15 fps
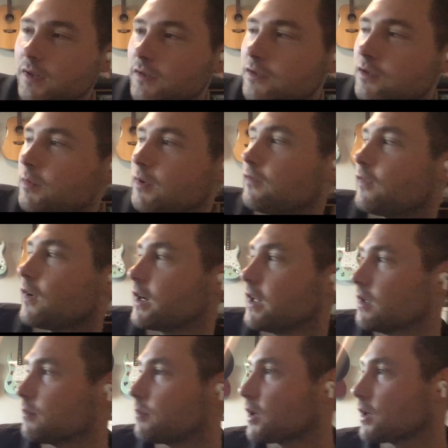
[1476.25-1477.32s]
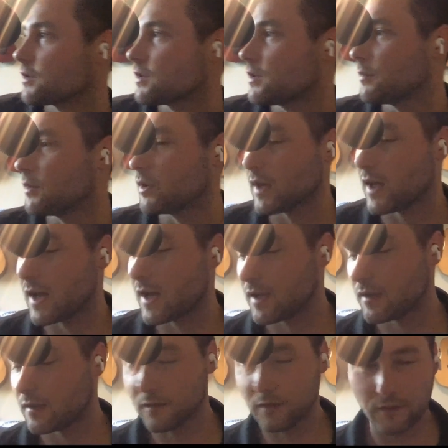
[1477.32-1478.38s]
super funny and personable
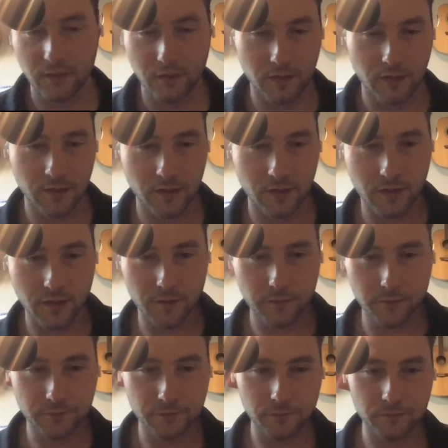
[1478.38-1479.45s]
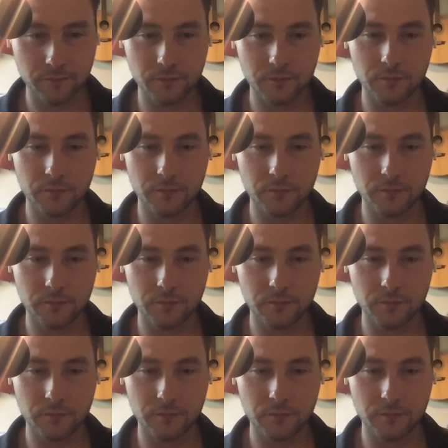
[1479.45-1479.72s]
guy. But